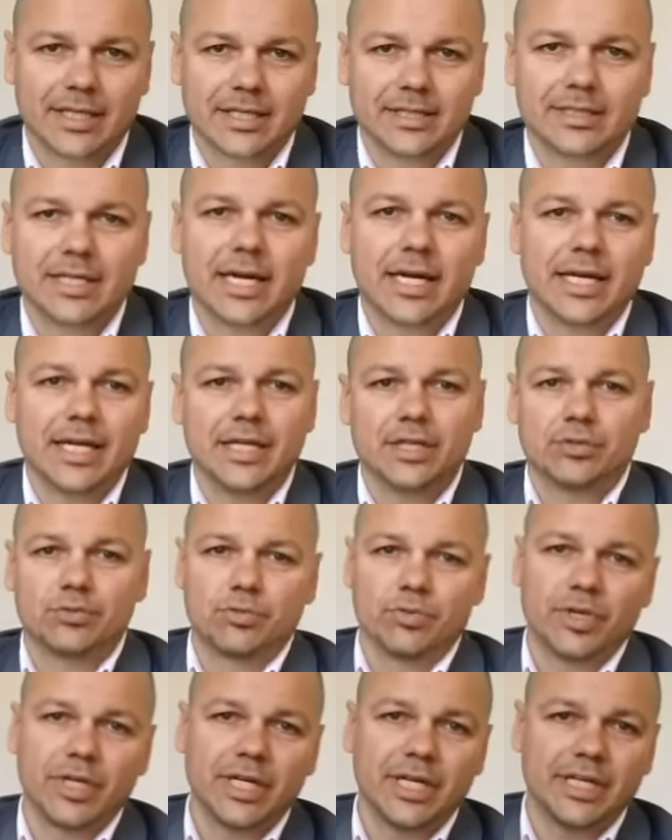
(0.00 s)
the day, is
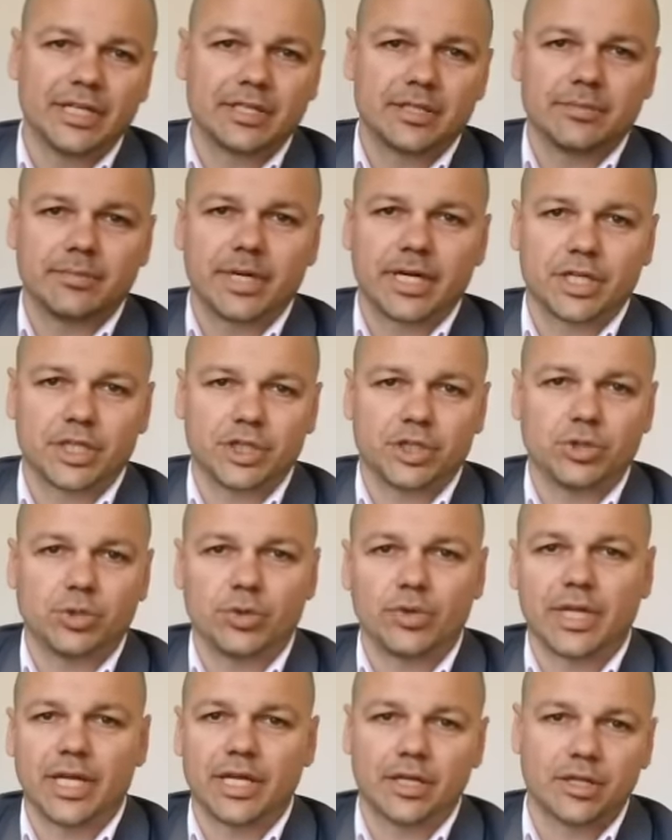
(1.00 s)
really to make sure
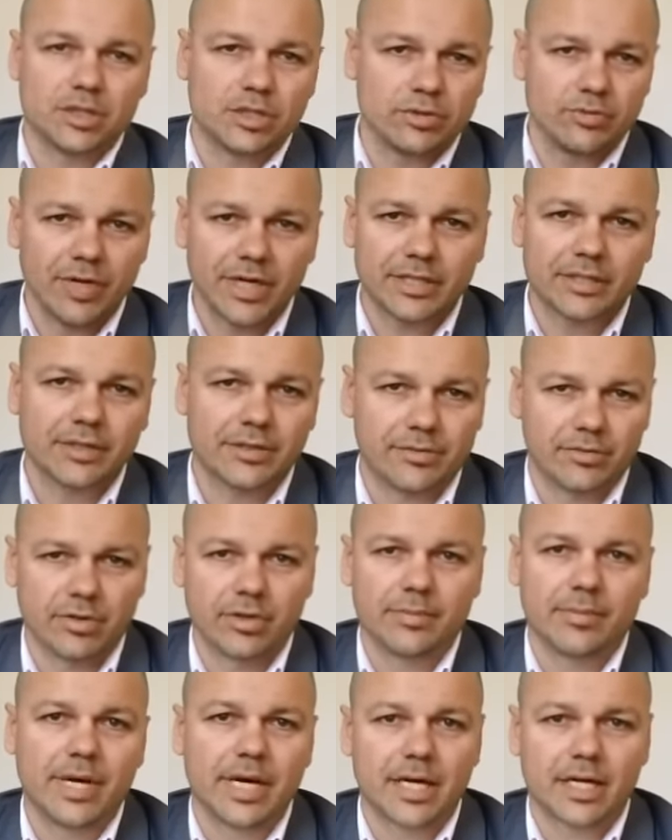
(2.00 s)
that you're directed through the
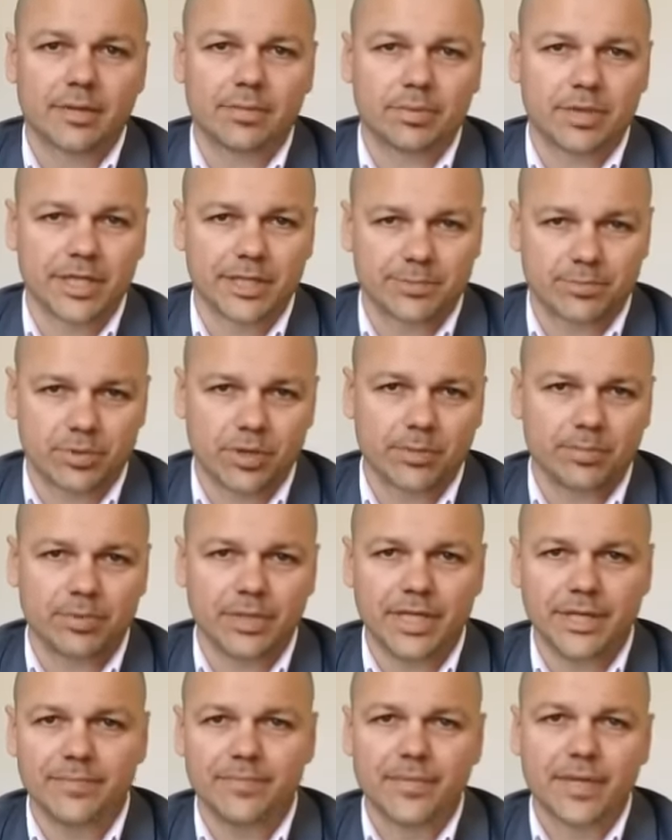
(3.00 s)
marketplace
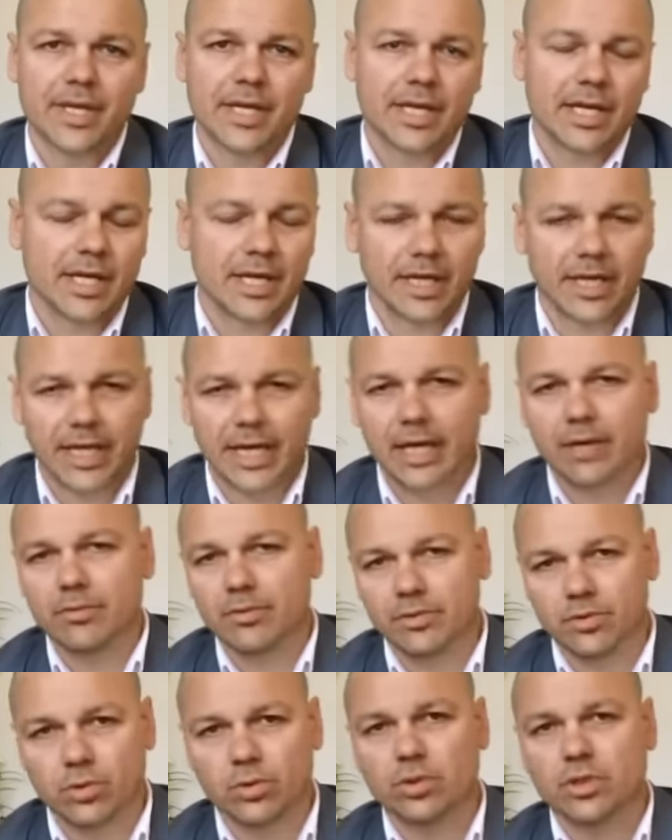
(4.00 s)
properly. And again, we
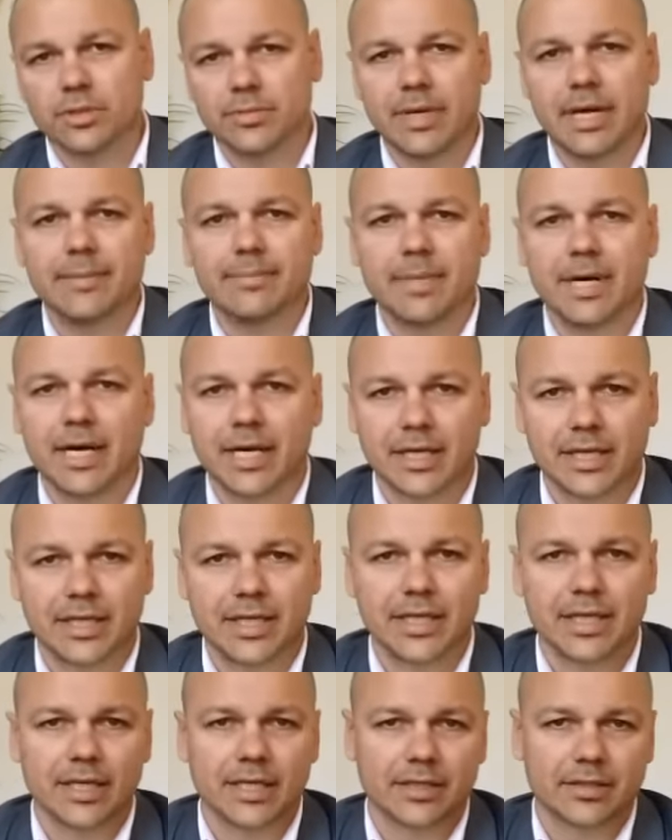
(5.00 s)
talked about
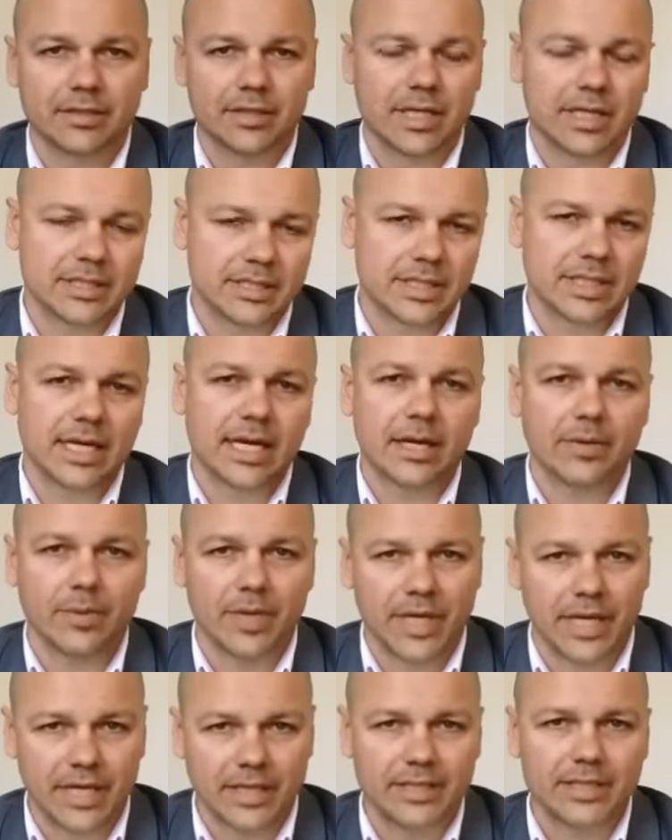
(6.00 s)
marketing and today we're
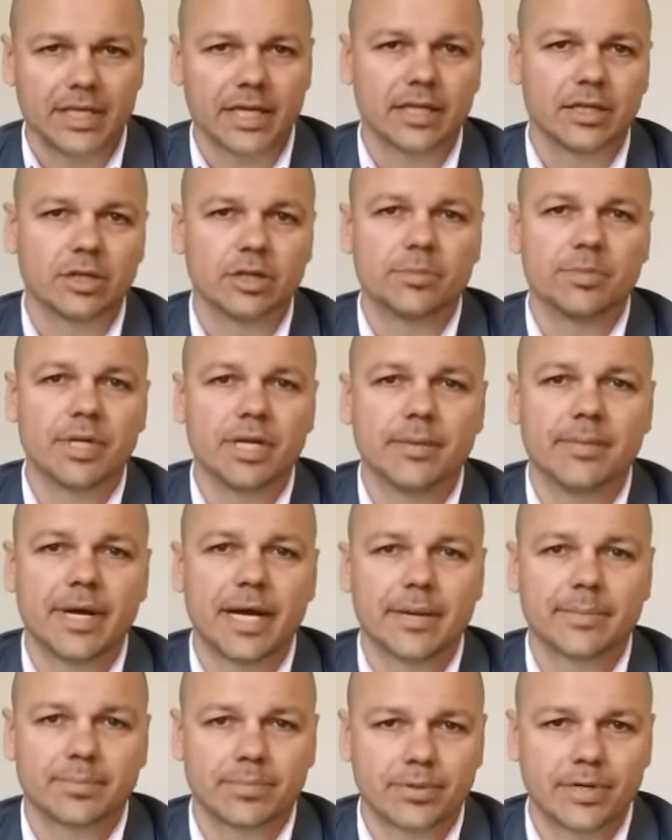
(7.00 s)
hinting a little bit
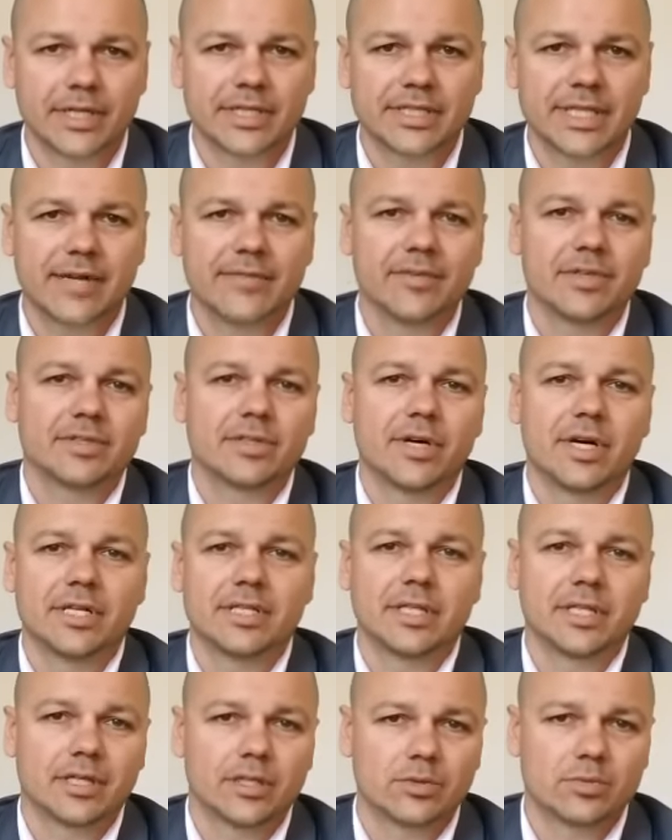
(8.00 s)
about press
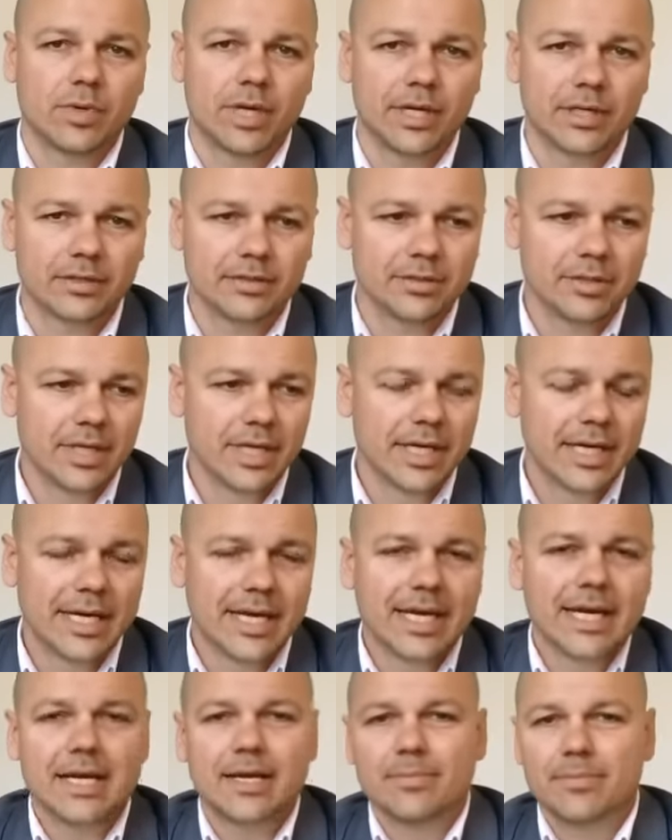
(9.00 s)
advertising as well.
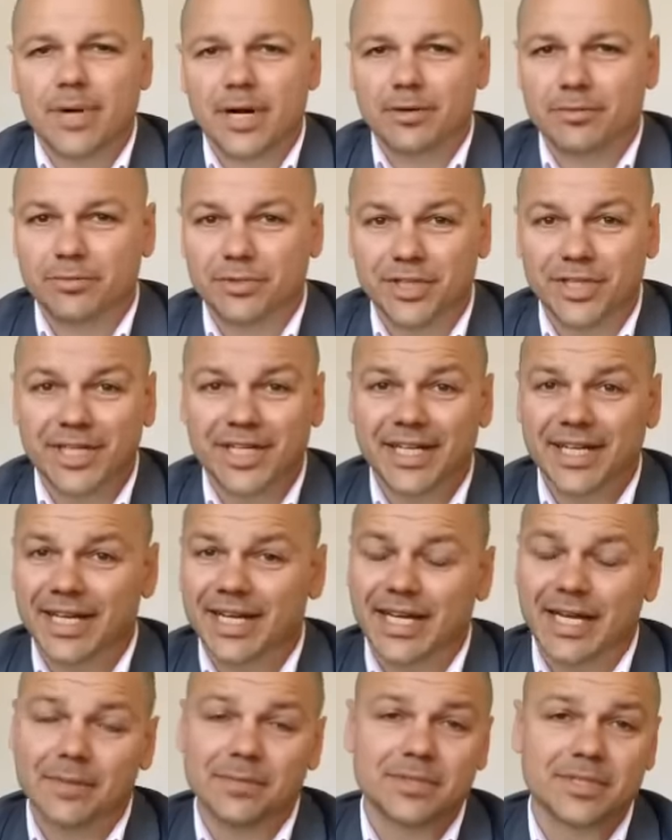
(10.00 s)
But really, it
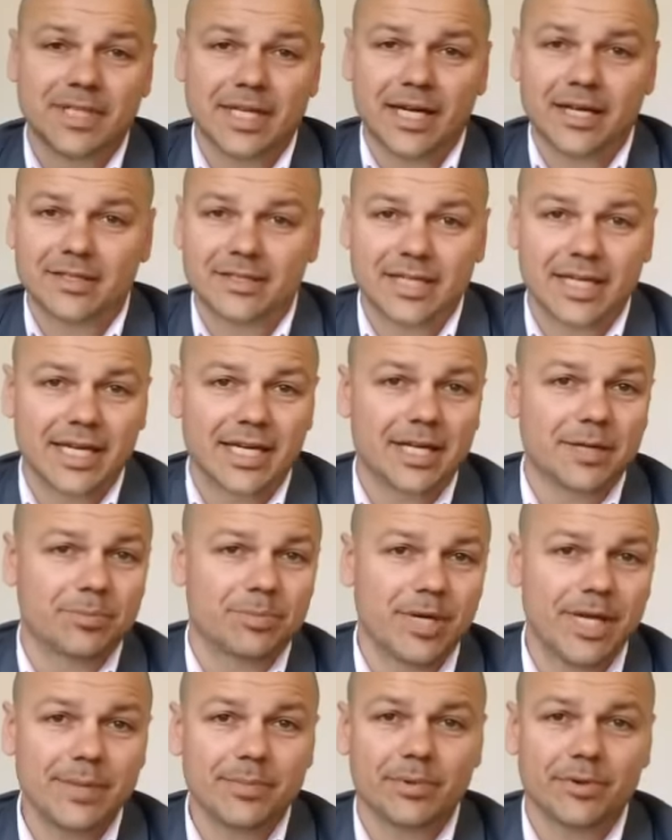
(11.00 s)
comes down to getting
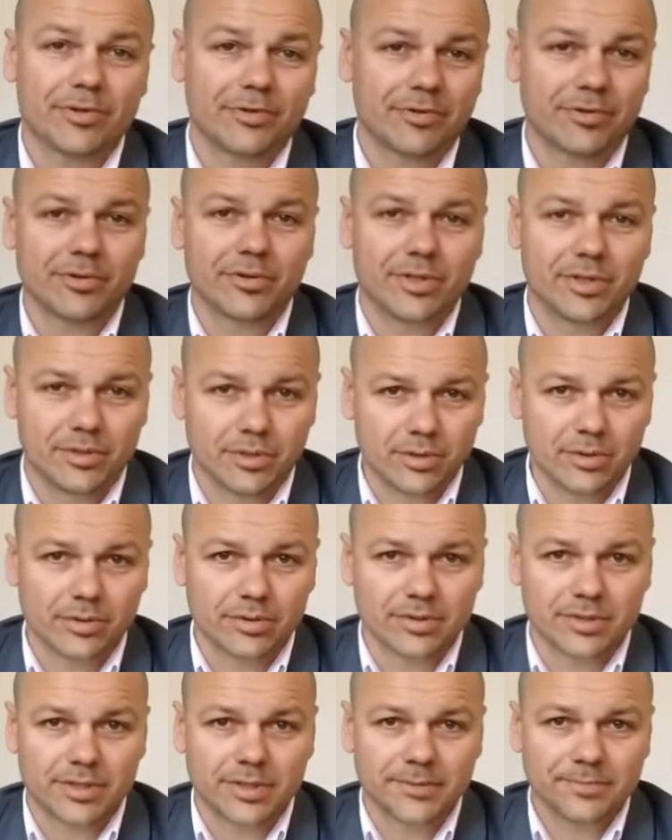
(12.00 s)
people through the
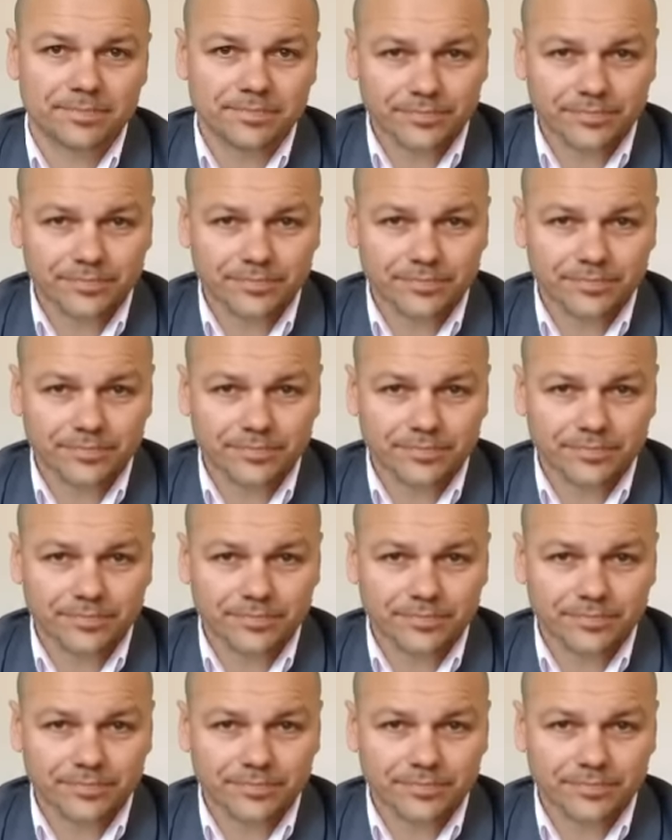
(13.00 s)
doors.